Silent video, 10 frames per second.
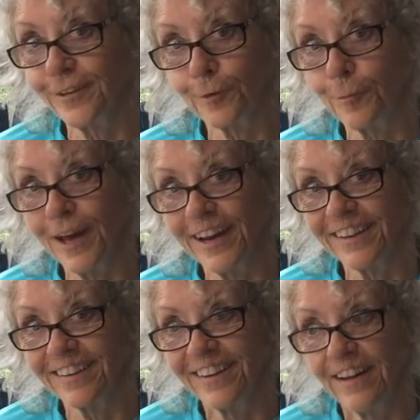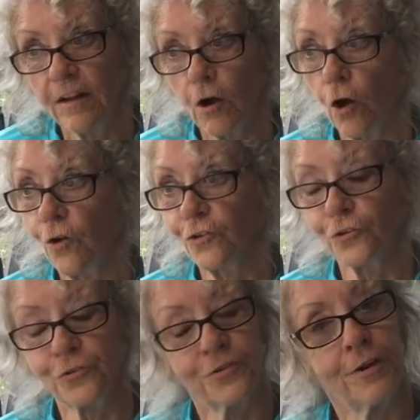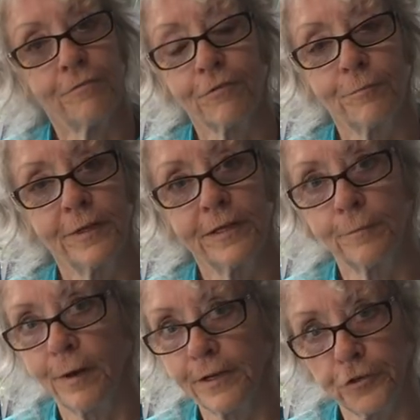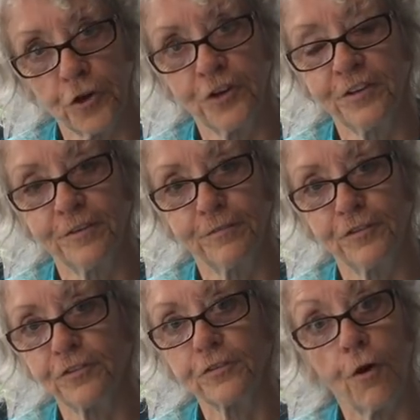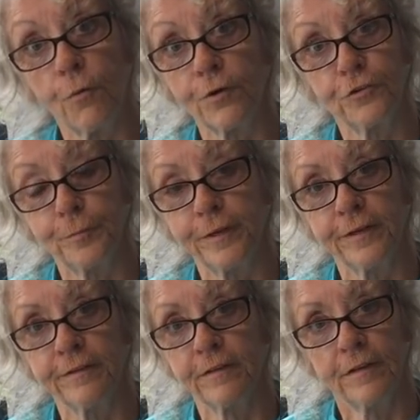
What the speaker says: aromatic. All new stuff for me in my Yarden, which has always been